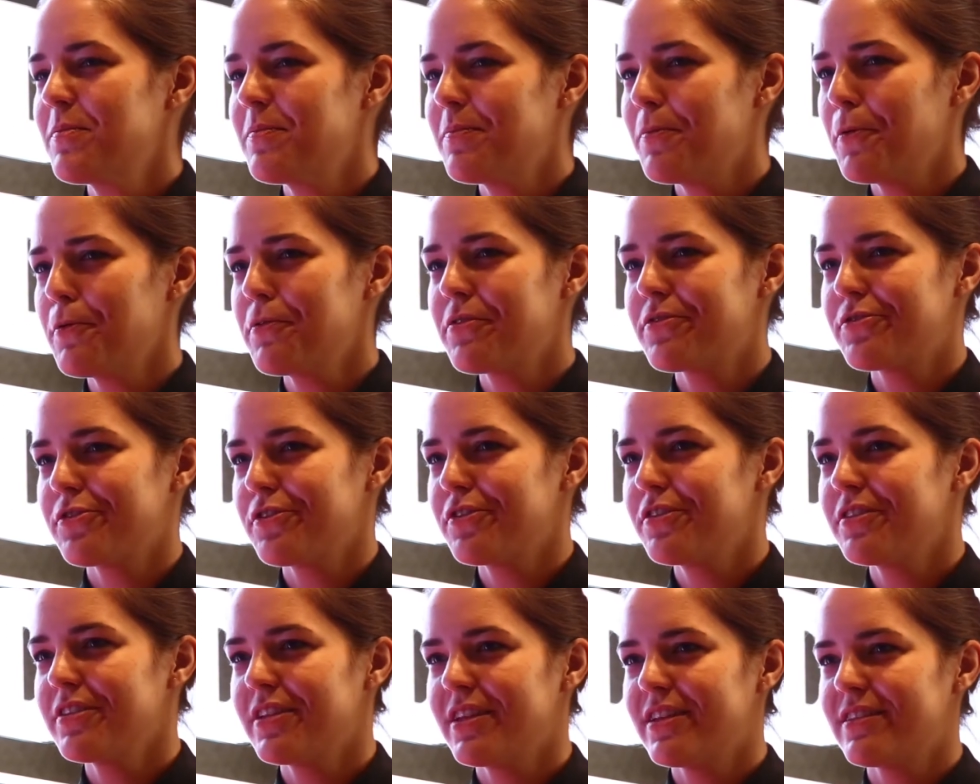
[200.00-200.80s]
Both
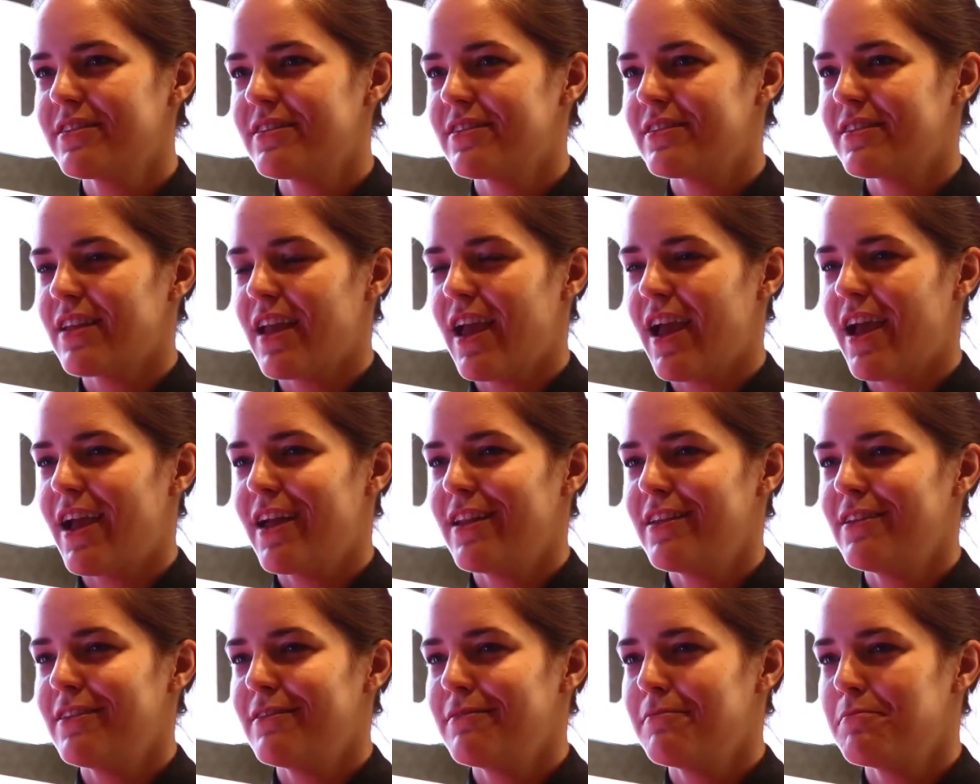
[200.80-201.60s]
journalists
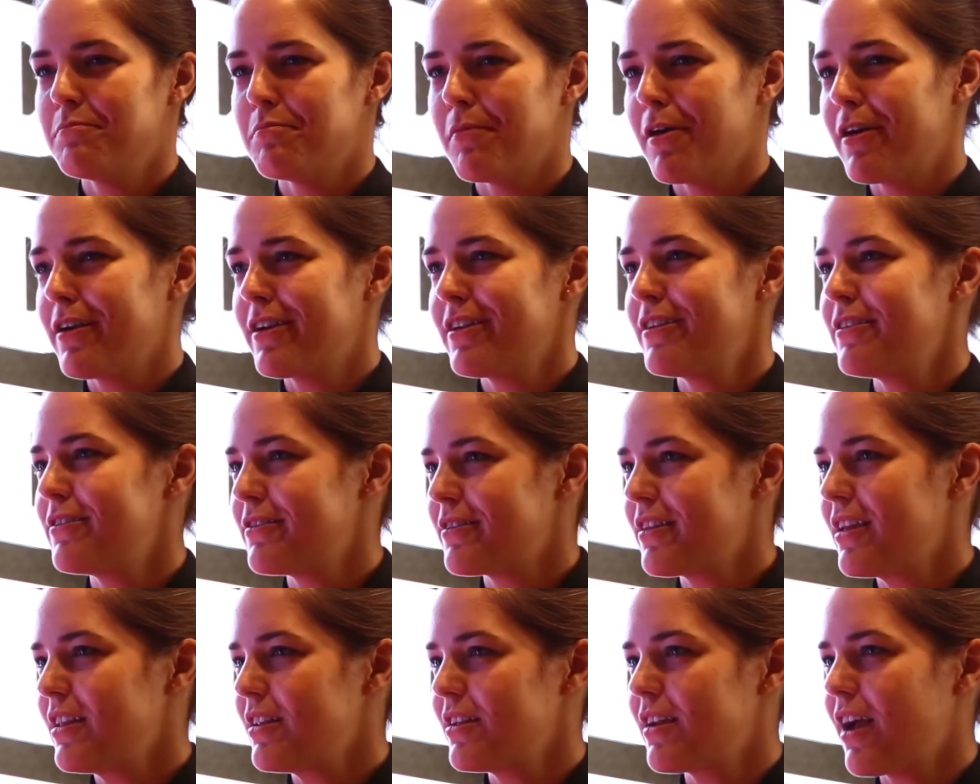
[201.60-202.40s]
and
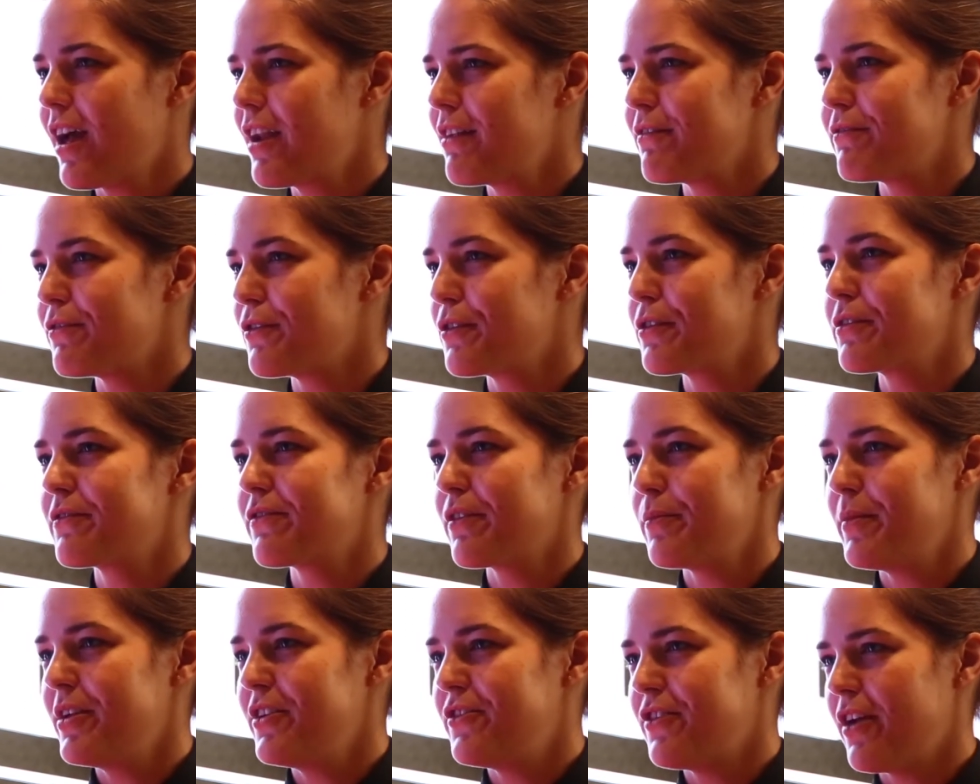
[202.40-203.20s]
marketers can kind of learn
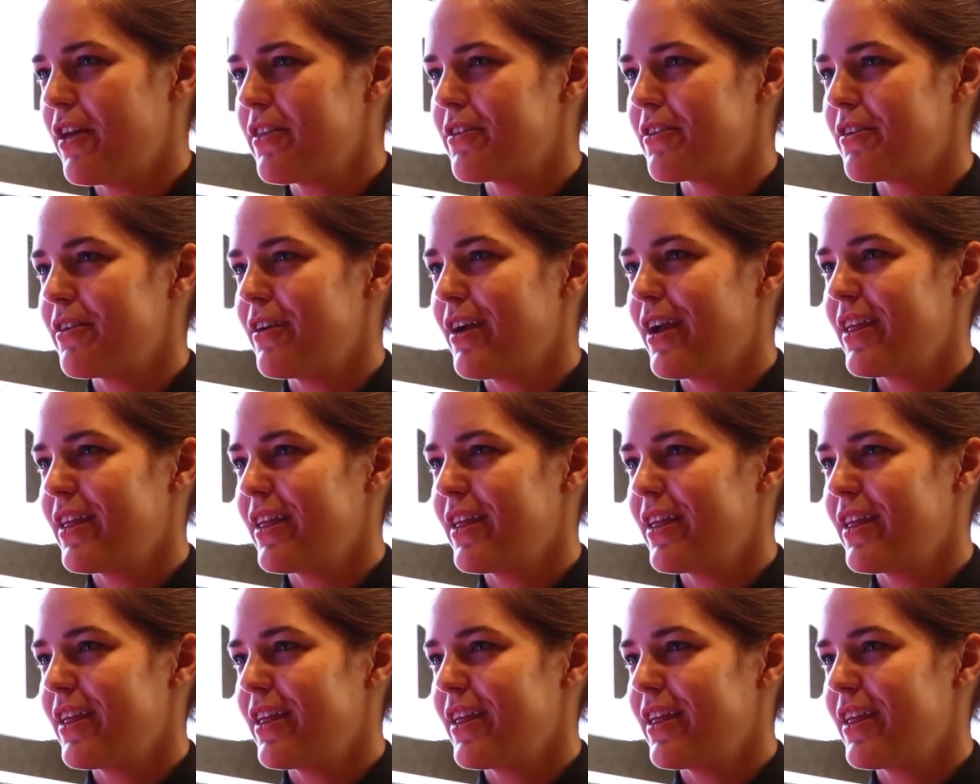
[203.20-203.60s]
from each other.